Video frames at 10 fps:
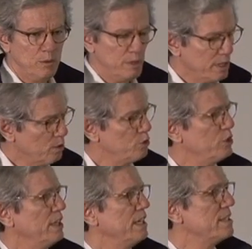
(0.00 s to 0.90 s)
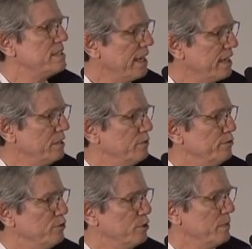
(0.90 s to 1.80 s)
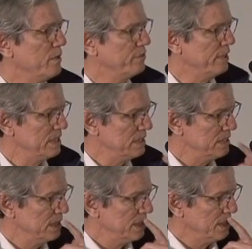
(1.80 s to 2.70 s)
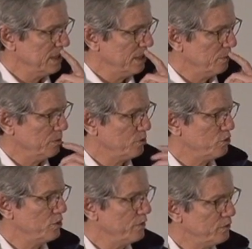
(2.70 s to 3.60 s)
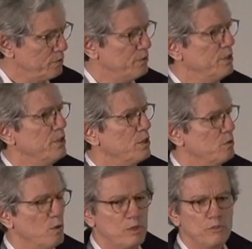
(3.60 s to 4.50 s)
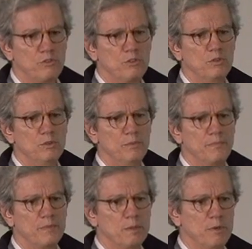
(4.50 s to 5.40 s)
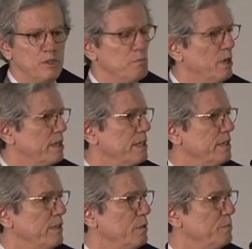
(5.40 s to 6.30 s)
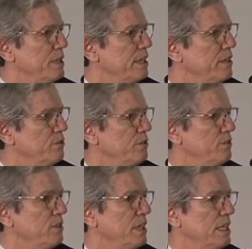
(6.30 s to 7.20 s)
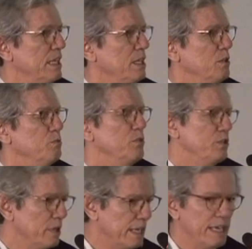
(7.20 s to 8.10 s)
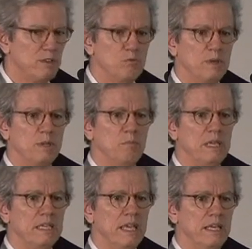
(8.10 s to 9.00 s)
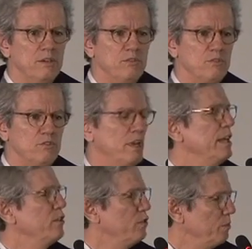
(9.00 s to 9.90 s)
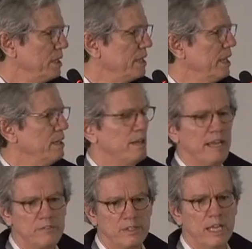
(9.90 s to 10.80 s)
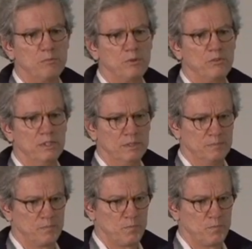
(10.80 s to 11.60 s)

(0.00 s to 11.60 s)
we negotiated a second reform of the fund, which shifts further quotas to emerging market and developing countries. Brazil, again, is one of the main gainers. China is the main gainer, after that, Brazil.